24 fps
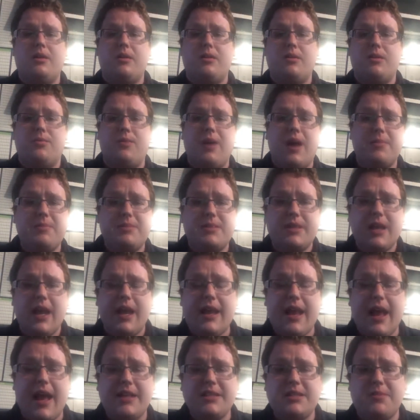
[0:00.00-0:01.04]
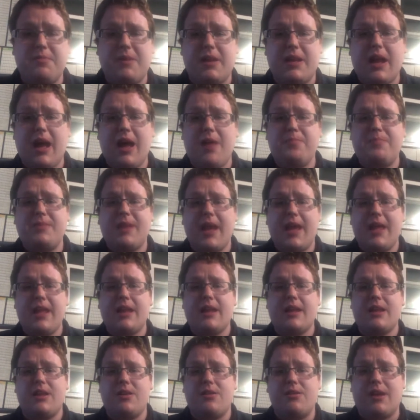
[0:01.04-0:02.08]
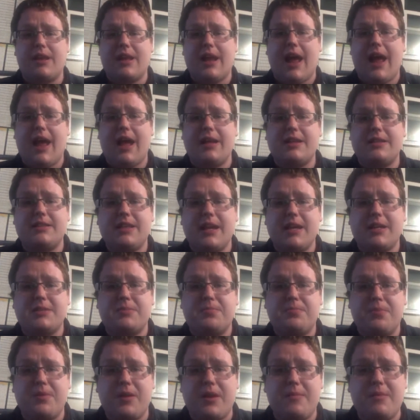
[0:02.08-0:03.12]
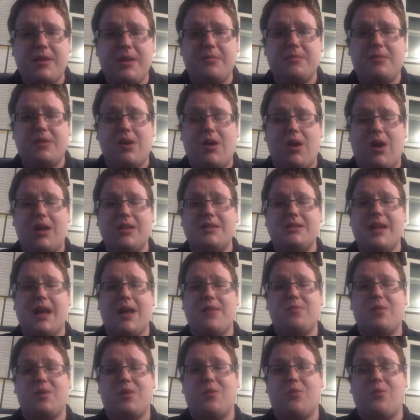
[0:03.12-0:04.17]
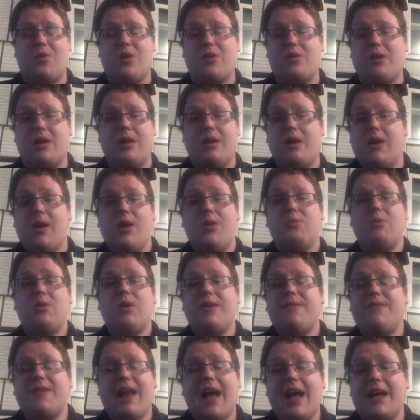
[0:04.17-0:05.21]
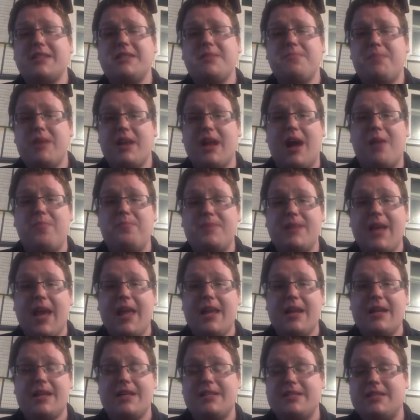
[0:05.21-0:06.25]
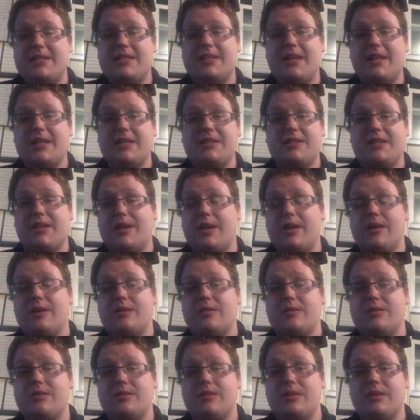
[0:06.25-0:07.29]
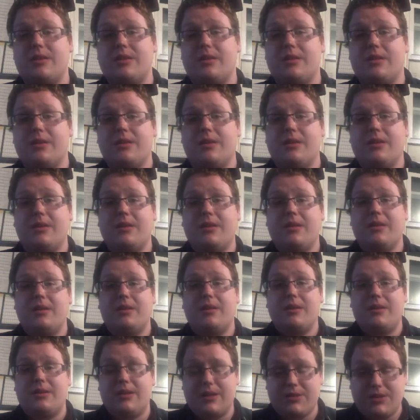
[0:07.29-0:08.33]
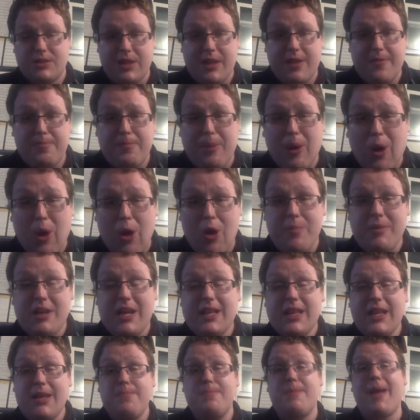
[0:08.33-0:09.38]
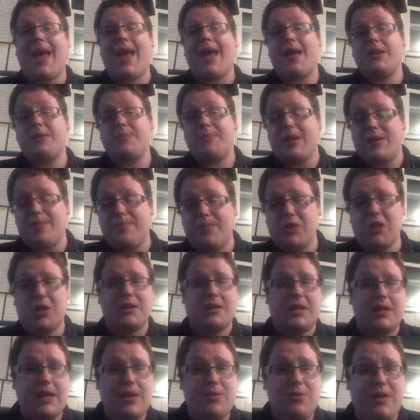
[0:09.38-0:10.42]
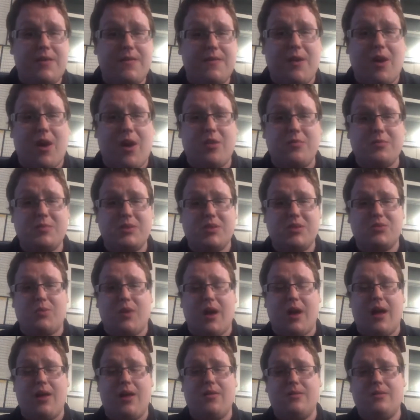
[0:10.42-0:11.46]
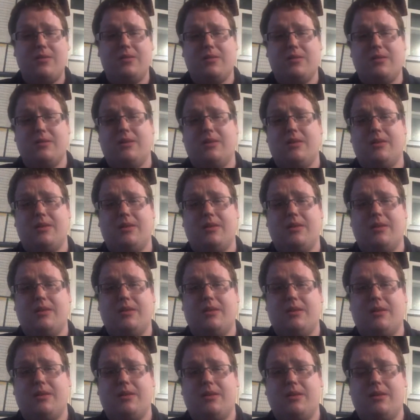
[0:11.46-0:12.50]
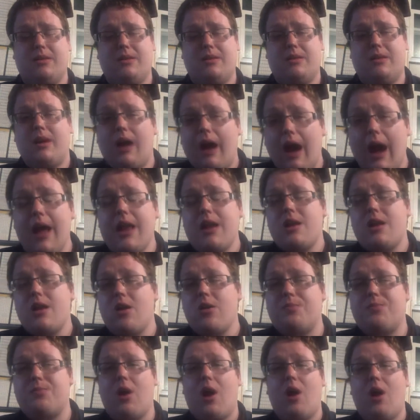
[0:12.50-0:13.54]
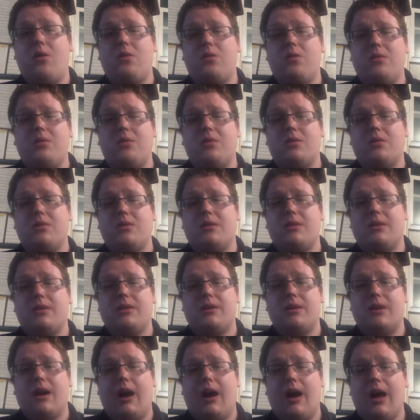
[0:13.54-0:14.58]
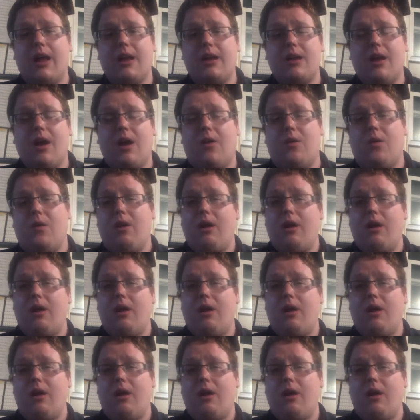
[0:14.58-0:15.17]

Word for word: the website hasn't been updated and you can access premium content with a worker. Well, if it hasn't been updated in six years, so they've permanently banned people on Kiwi Farms as well? I don't know, bro. I don't know.